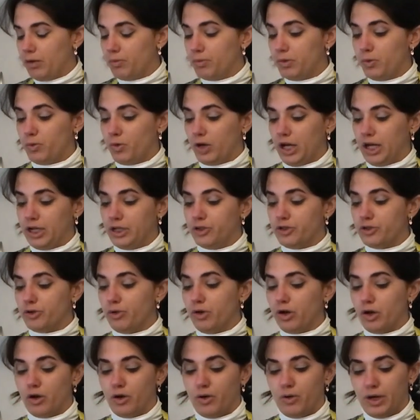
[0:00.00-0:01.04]
but what I do
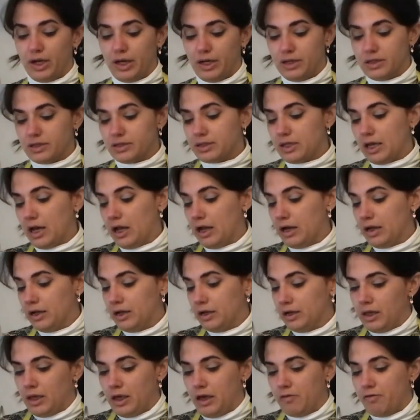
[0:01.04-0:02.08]
know is that
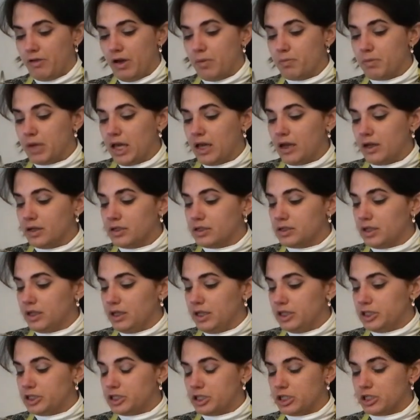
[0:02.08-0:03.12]
if I make a
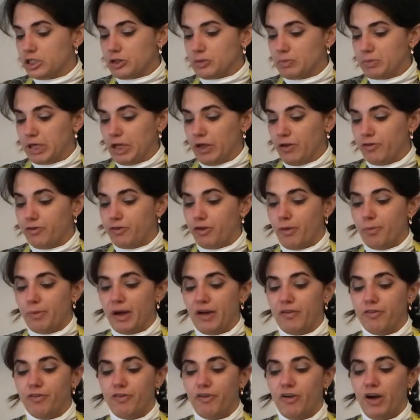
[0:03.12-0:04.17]
delicious meal for my
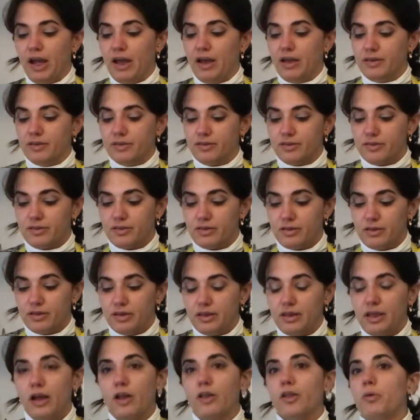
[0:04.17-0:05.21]
friends, they'll